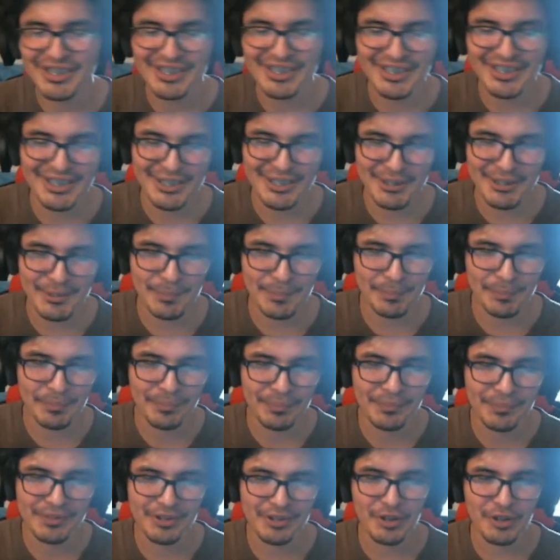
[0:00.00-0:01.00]

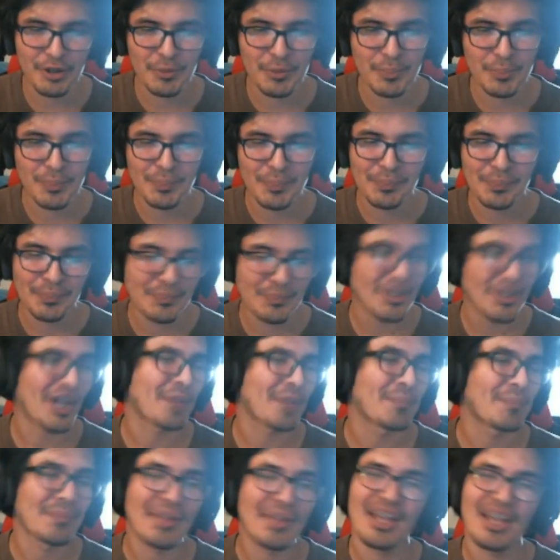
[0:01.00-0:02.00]
So yeah,
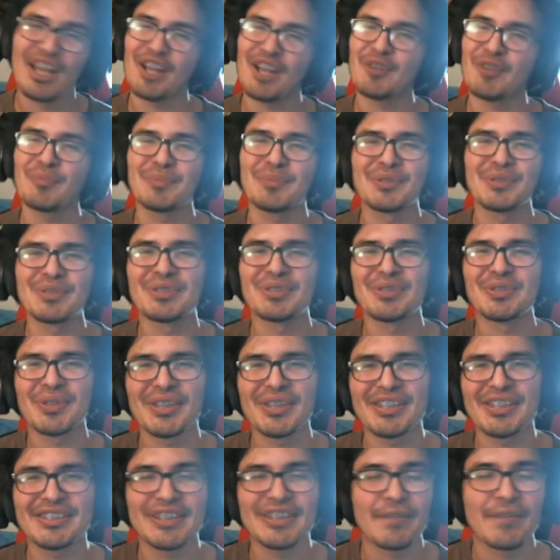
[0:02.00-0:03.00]
I hope you enjoy
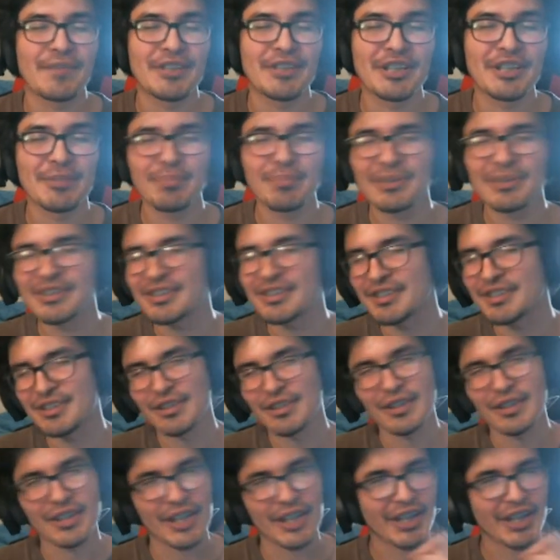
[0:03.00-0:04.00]
this, and if you did, please
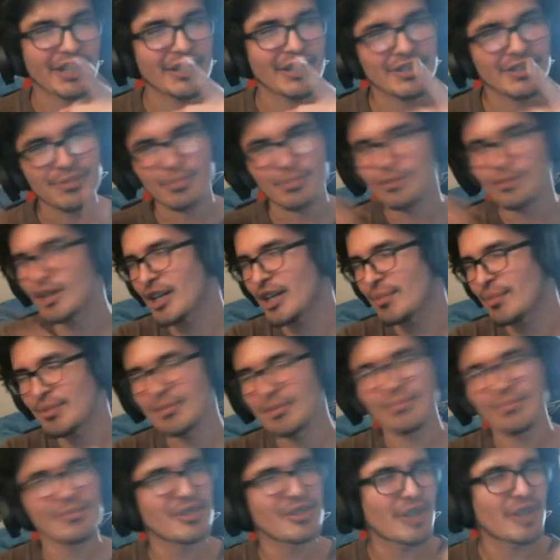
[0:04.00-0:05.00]
consider liking,
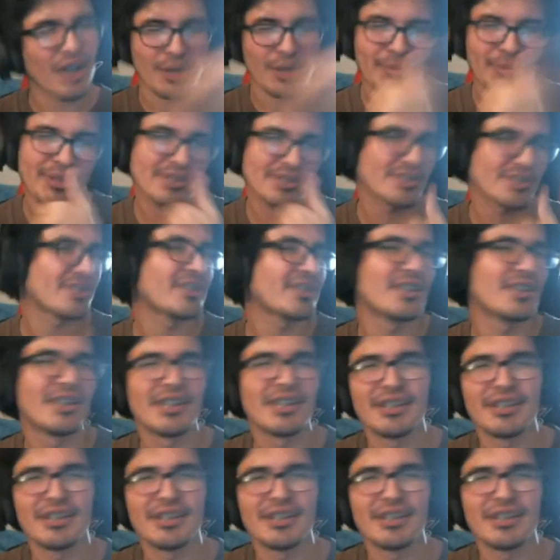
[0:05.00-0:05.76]
subscribing, commenting,